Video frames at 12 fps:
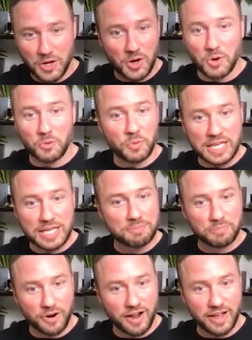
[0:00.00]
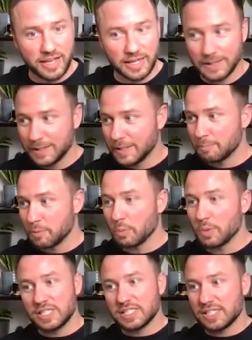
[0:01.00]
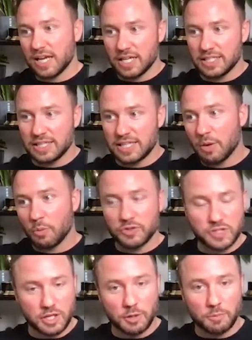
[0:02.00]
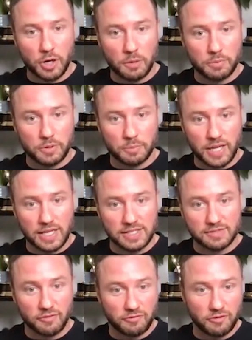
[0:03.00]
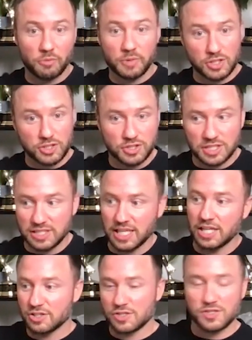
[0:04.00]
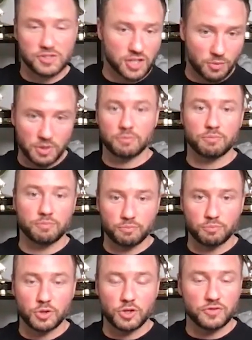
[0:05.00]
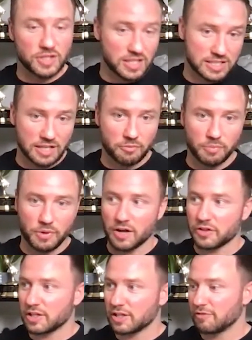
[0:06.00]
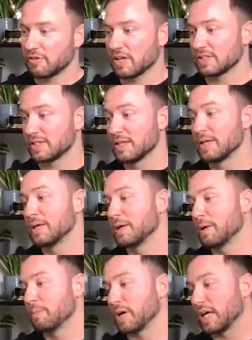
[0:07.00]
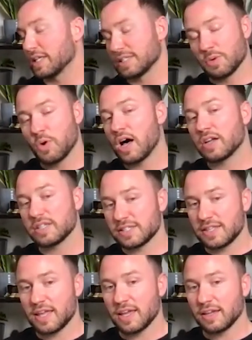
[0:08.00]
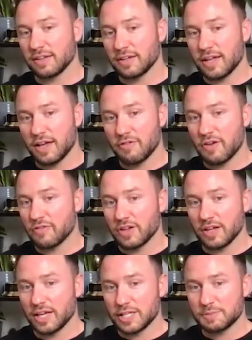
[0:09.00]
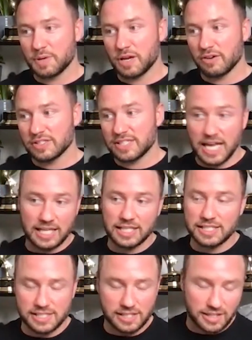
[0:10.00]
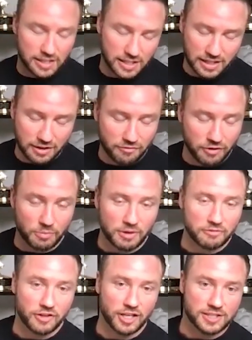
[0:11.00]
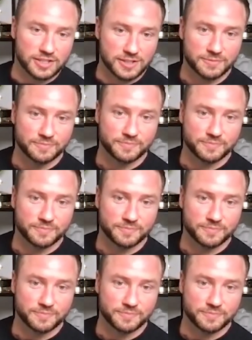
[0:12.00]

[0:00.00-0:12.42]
a week prior, but we decided that it wasn't an appropriate place for filming due to dangers, and so we moved to this different part of the cliff face. But it's the wildest thing I've ever experienced, and it's a filming first.